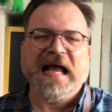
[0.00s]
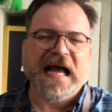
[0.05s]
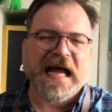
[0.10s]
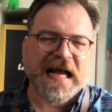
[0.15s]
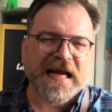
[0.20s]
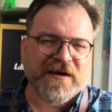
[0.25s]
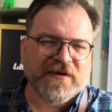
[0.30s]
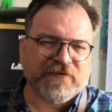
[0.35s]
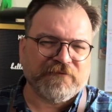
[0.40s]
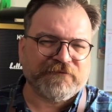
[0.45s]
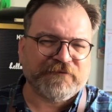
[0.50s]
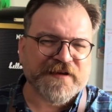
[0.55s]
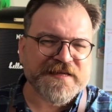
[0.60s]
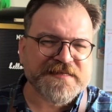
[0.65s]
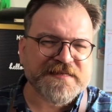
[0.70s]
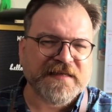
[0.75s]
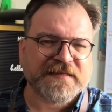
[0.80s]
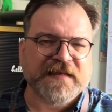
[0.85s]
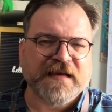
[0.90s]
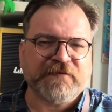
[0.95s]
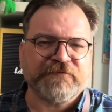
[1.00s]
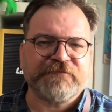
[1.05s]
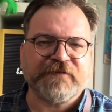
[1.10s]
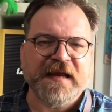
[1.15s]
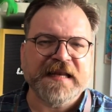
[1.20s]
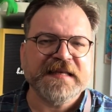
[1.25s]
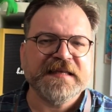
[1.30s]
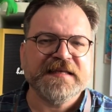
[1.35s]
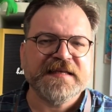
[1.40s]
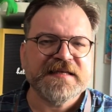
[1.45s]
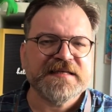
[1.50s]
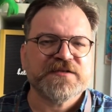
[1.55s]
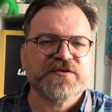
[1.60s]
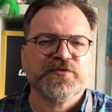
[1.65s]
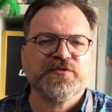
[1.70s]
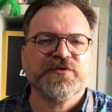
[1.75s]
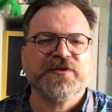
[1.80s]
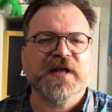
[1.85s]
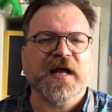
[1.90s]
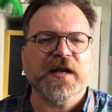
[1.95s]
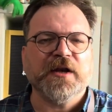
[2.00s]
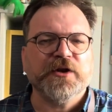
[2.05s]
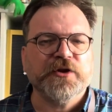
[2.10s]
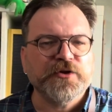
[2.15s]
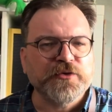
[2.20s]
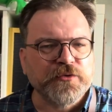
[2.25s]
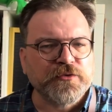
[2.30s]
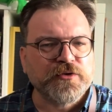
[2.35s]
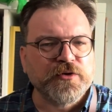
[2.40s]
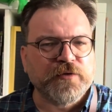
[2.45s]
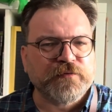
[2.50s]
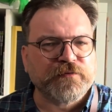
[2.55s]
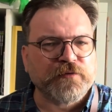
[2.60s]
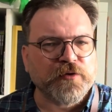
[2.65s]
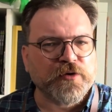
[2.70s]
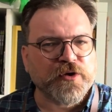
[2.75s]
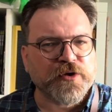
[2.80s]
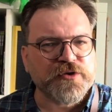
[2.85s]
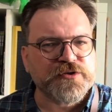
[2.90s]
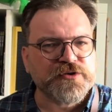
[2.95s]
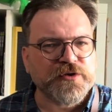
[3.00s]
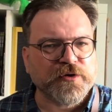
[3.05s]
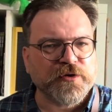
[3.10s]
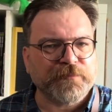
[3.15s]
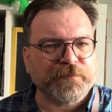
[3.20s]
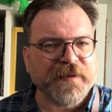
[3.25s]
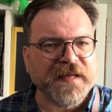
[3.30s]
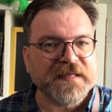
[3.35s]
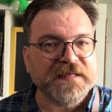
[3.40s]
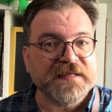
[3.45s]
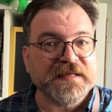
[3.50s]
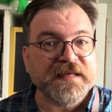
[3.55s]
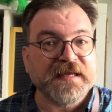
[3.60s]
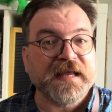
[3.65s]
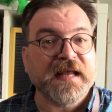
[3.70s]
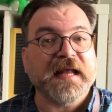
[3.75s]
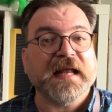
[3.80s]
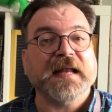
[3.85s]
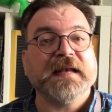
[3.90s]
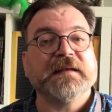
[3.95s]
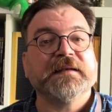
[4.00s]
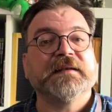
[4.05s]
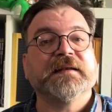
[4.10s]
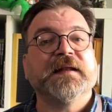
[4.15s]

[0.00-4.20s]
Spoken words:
I confess that I find this to dilute the focus on a painting and